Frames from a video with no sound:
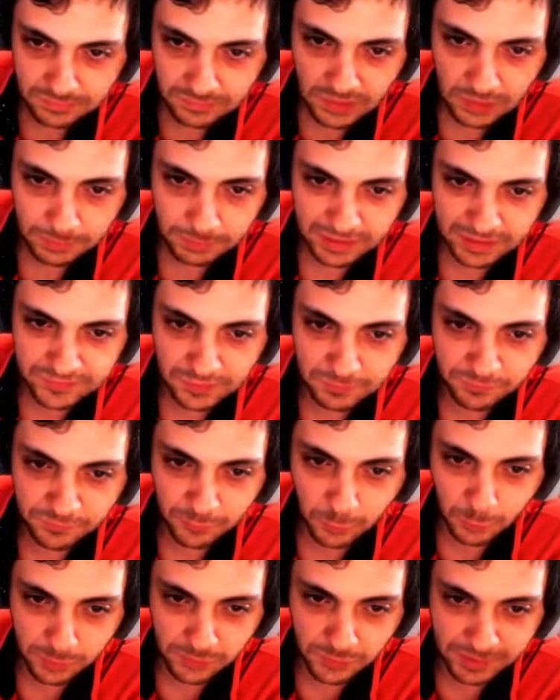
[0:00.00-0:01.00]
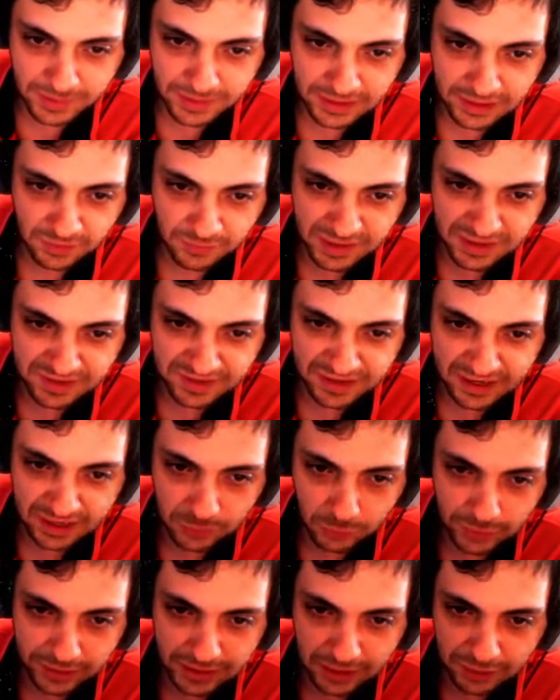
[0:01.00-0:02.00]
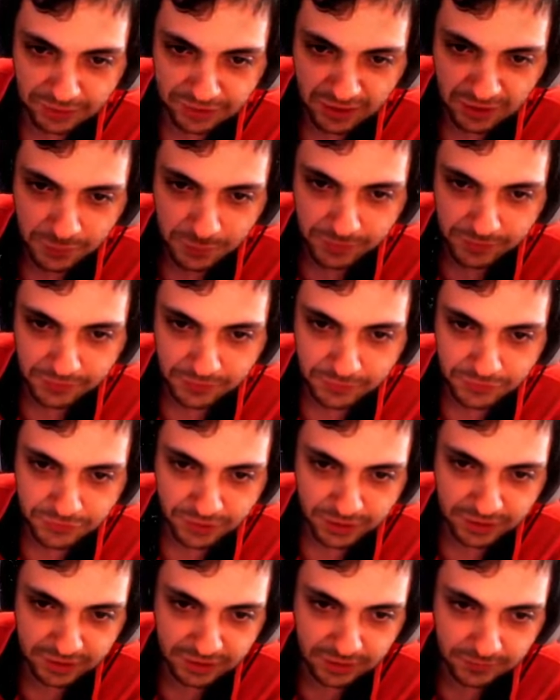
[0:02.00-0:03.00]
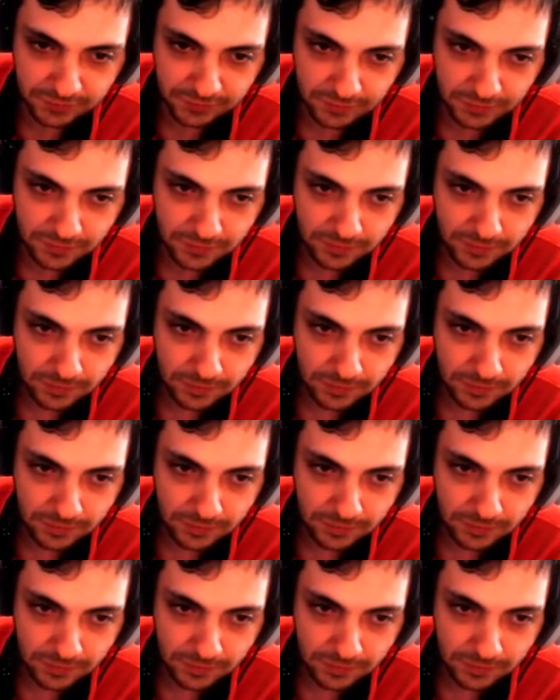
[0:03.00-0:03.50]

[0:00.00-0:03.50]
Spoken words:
Make them force me to give me attack. Look at how desperately they're trying to get this.